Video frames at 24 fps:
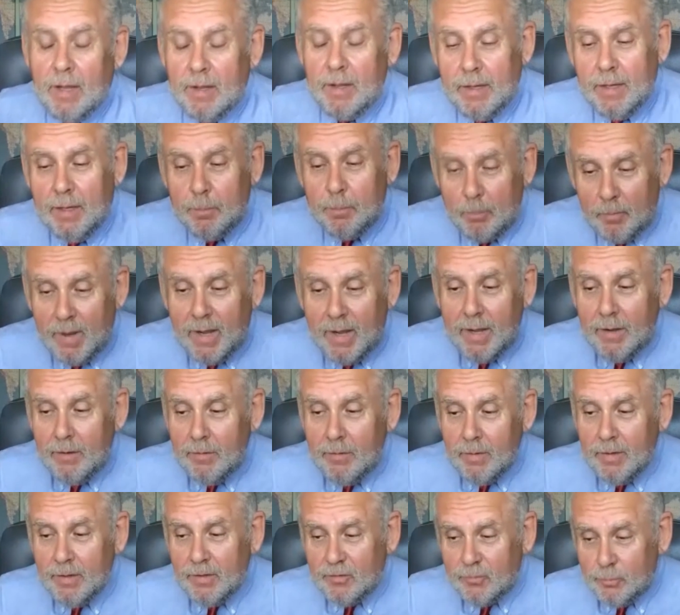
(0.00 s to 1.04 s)
in my
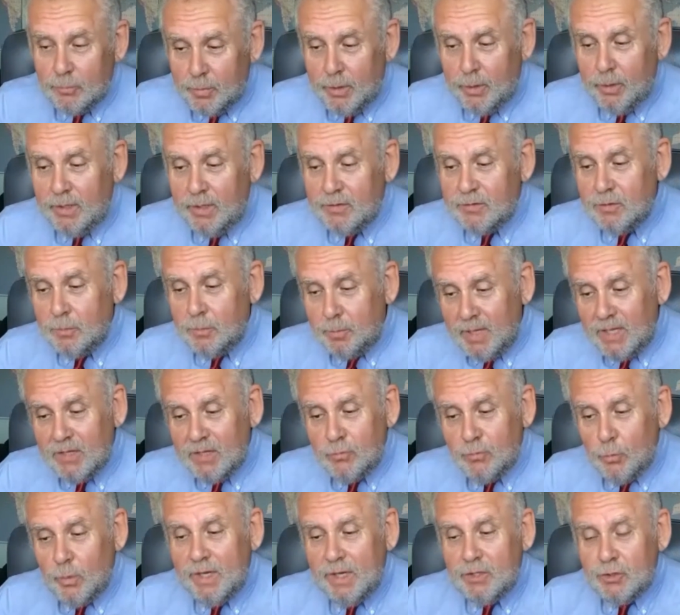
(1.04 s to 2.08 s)
experience, the
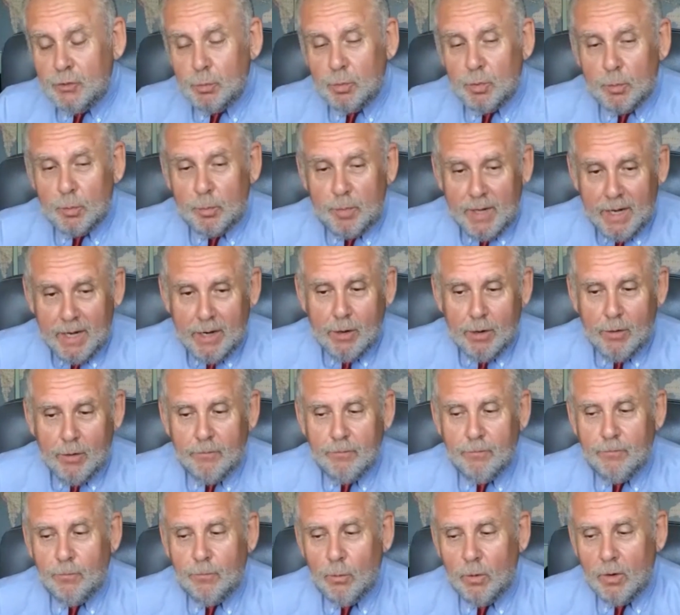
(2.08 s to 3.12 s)
best way to prepare
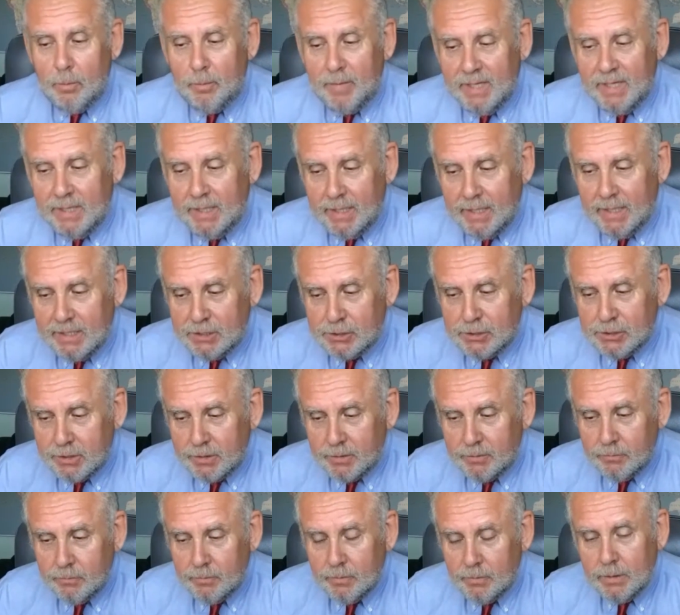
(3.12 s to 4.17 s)
for a
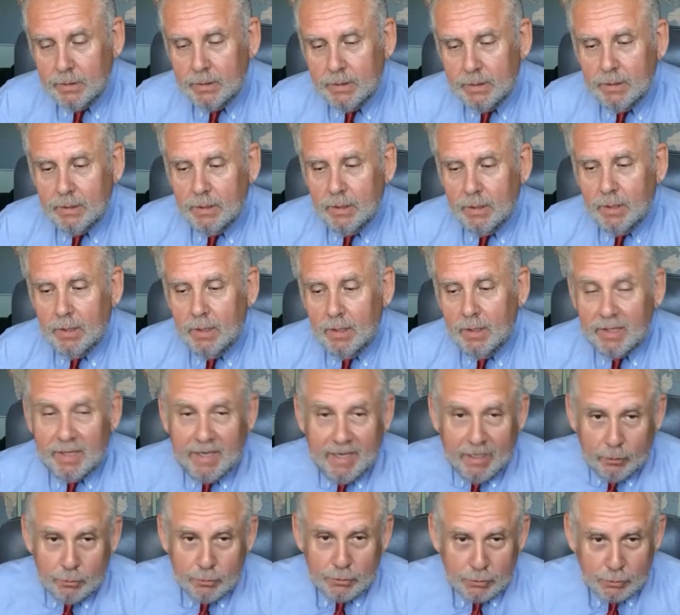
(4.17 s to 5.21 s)
mediation,
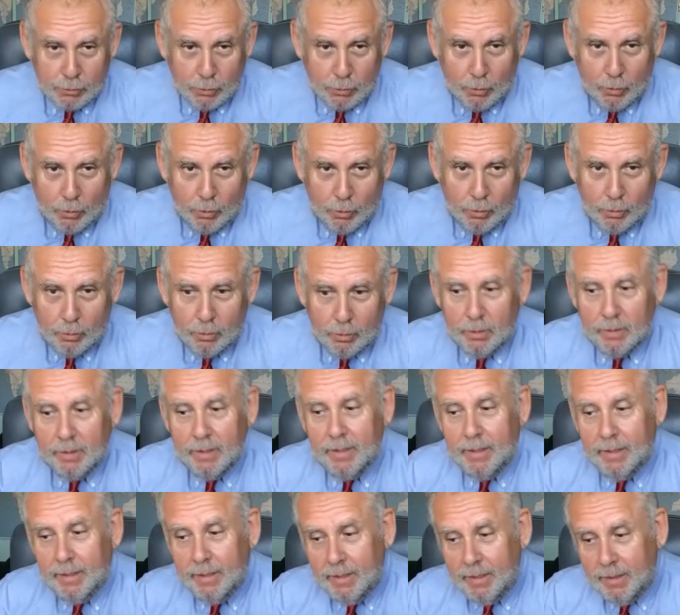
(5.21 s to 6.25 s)
counsel
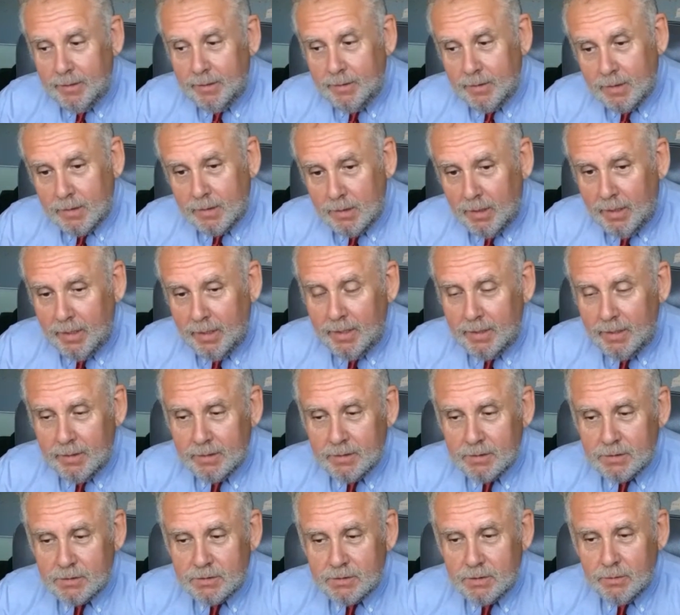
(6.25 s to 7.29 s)
and the client,
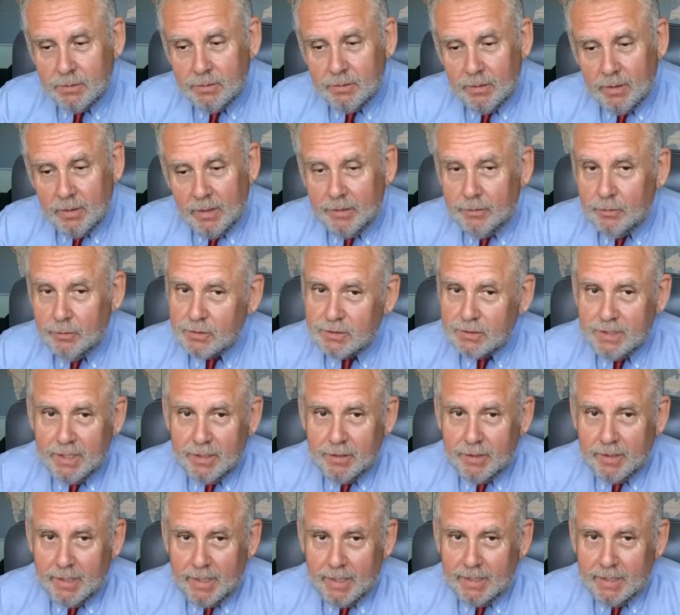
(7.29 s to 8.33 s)
is to
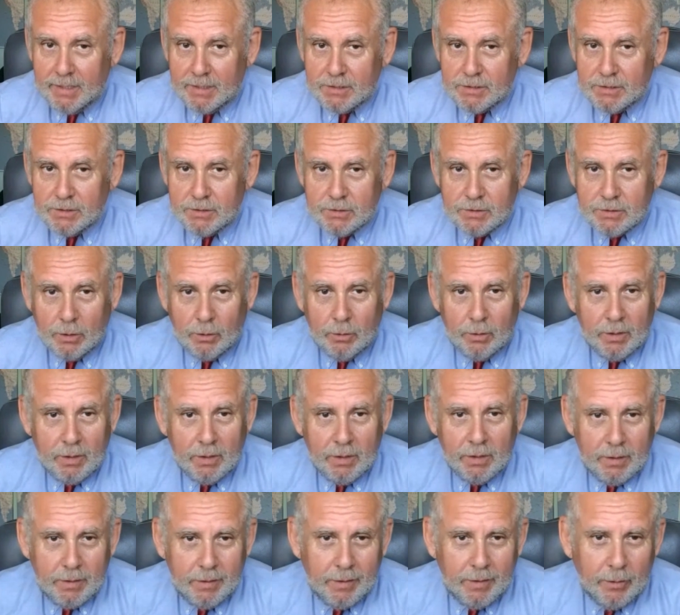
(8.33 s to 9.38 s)
understand the case. So
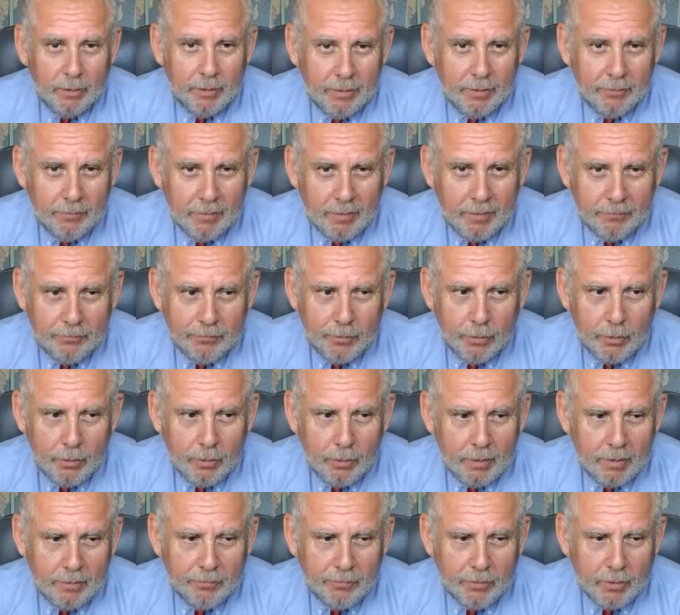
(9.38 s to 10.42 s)
if
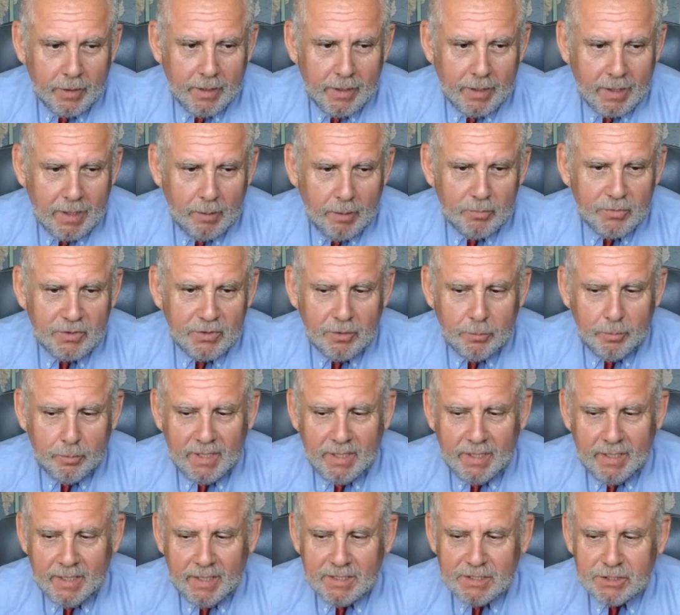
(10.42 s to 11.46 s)
you're going to come to the
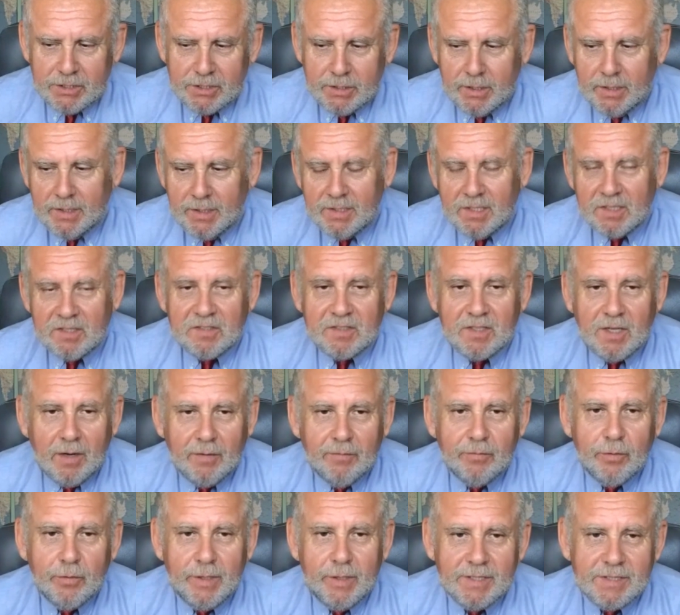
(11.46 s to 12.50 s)
mediation and
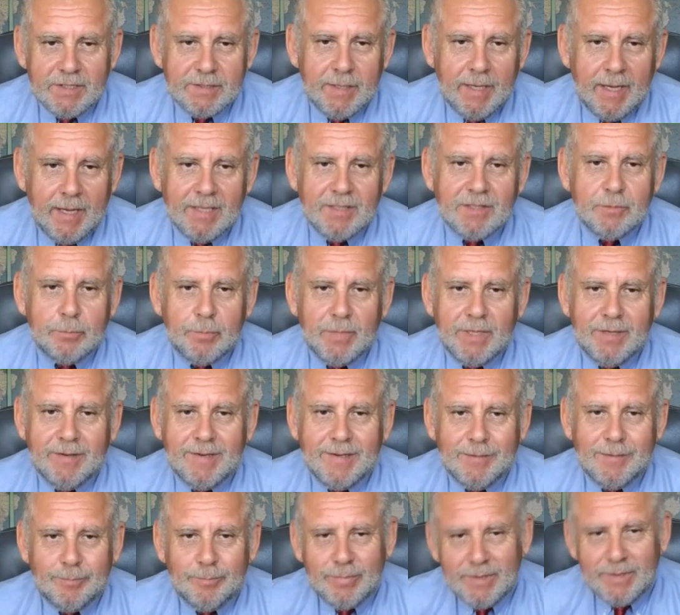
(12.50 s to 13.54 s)
discovery hasn't been
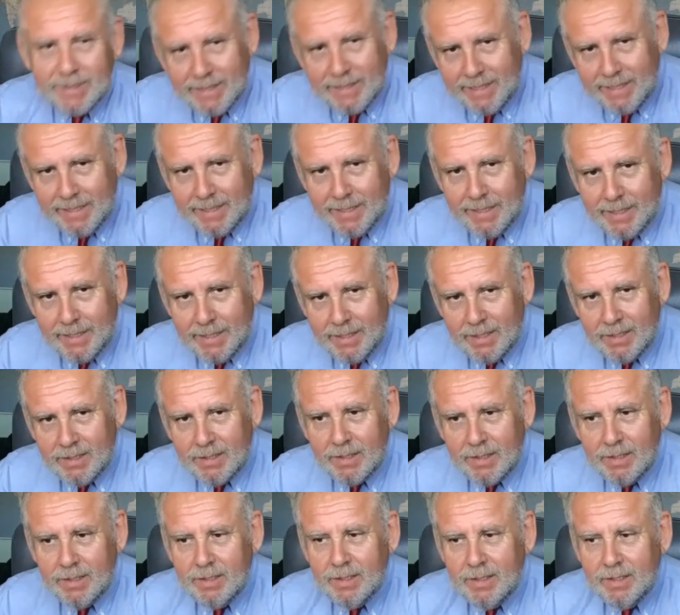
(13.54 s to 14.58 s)
completed,
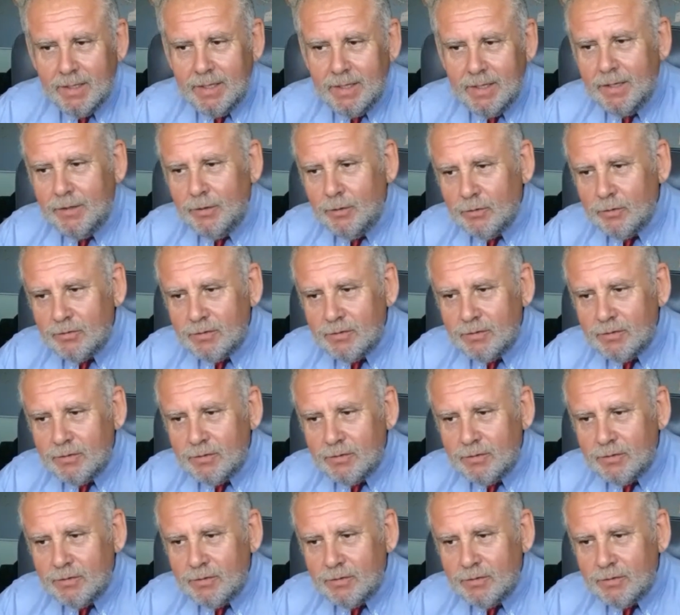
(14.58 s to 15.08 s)
and you're